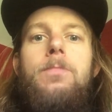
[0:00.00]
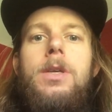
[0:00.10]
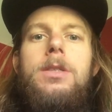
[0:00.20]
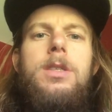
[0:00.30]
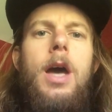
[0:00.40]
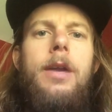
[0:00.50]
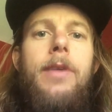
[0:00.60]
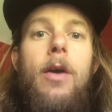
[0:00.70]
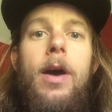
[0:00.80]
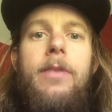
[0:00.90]
This is kind of
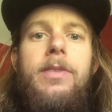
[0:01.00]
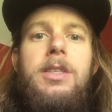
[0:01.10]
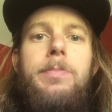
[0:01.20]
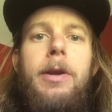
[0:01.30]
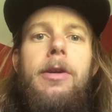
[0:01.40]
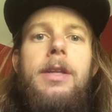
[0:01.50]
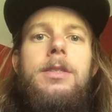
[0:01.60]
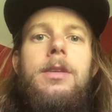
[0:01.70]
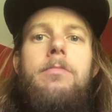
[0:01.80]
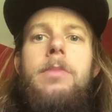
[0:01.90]
how I've
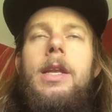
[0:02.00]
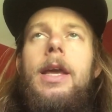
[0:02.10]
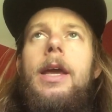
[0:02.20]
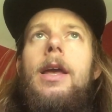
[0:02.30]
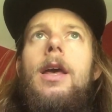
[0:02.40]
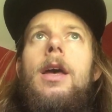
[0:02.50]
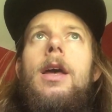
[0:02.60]
experienced it, meaning,